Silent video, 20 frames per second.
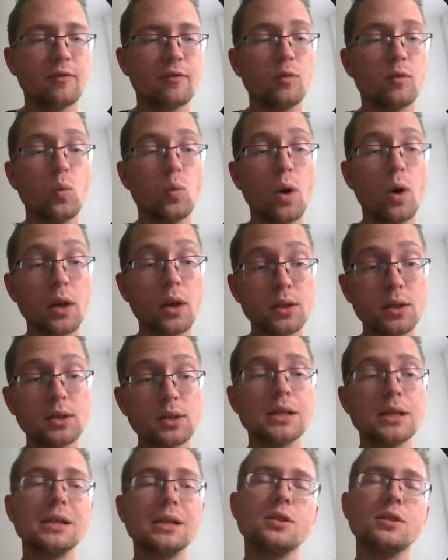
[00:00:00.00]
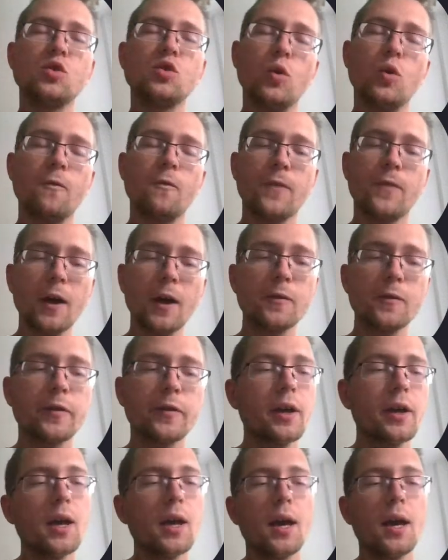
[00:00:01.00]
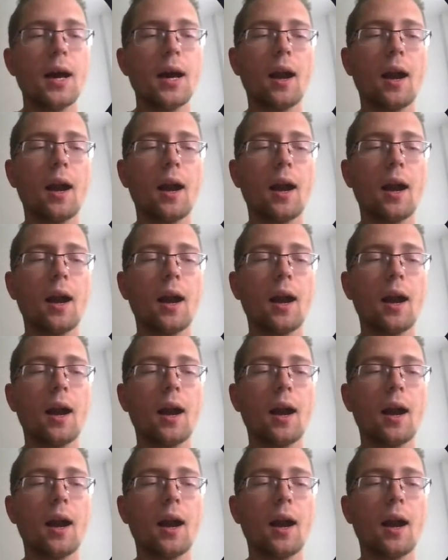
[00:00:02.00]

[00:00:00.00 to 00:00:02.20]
7125,